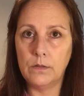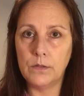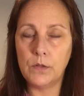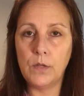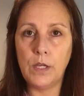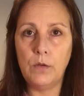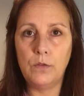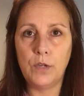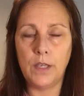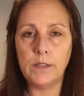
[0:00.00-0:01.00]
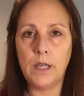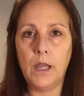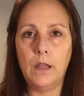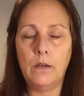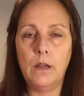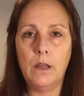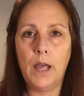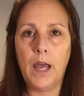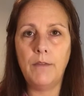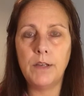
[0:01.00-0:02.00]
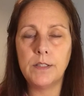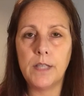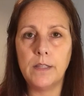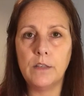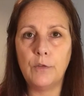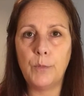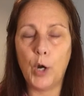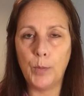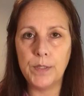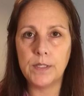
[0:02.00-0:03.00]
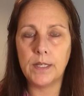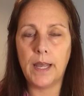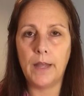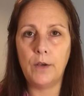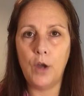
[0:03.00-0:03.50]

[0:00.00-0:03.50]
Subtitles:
so that you just can have a sense of purpose again,